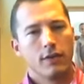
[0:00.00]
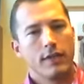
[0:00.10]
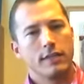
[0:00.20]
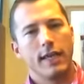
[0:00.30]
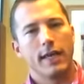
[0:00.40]

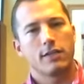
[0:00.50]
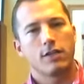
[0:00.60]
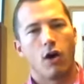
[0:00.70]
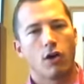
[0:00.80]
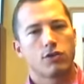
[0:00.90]
The
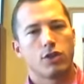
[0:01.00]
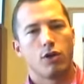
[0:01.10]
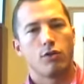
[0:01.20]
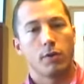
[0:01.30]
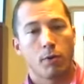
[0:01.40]
ETS
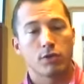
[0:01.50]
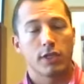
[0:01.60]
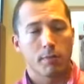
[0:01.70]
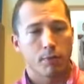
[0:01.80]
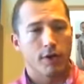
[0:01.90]
also, the
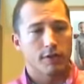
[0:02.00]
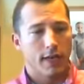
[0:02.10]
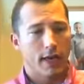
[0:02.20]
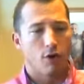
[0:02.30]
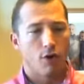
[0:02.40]
Emergency Temporary
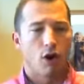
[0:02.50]
Standard,